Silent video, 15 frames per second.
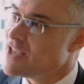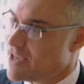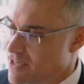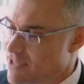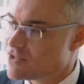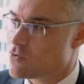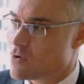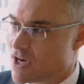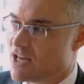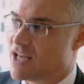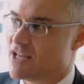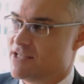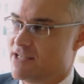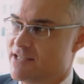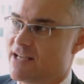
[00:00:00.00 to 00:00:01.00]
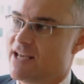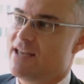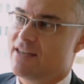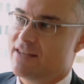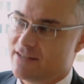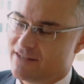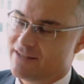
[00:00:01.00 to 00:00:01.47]
It is quite a large
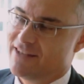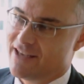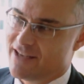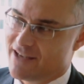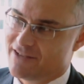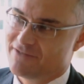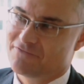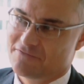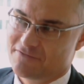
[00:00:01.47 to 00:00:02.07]
intake, yeah.